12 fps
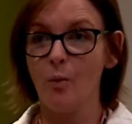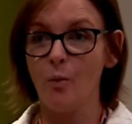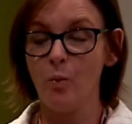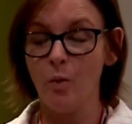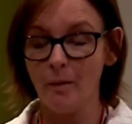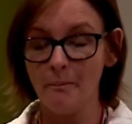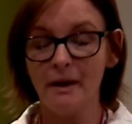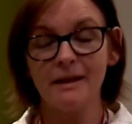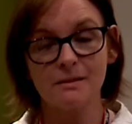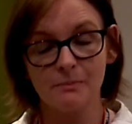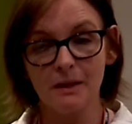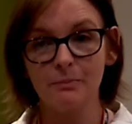what
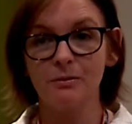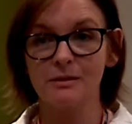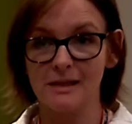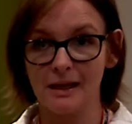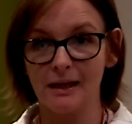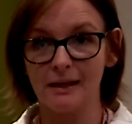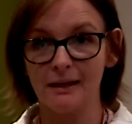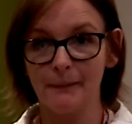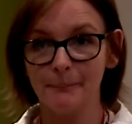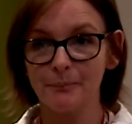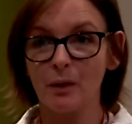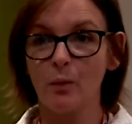makes people tick,
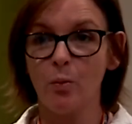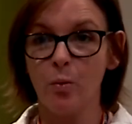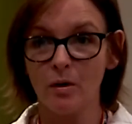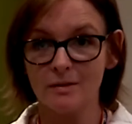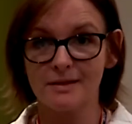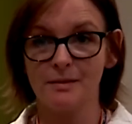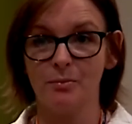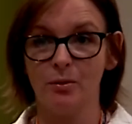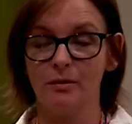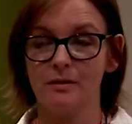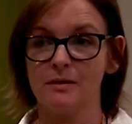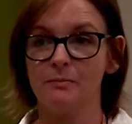what's
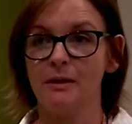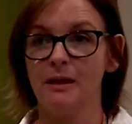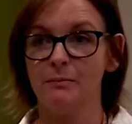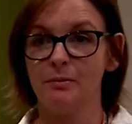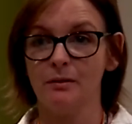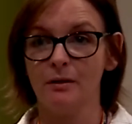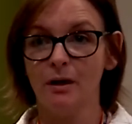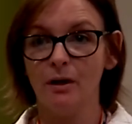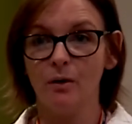important to people,